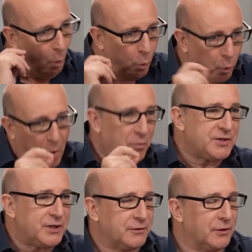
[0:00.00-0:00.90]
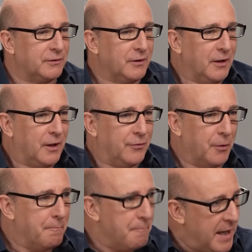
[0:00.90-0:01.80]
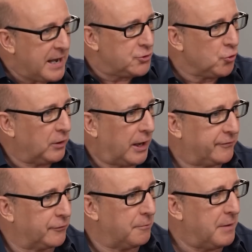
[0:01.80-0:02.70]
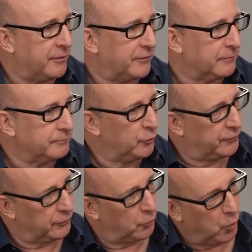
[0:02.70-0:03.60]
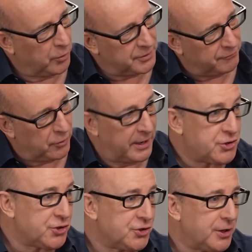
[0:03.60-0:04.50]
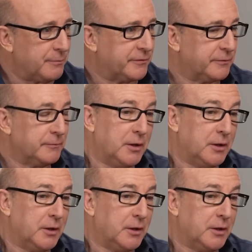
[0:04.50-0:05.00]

What was it that made your life so amazing? Was it the quality of relationships?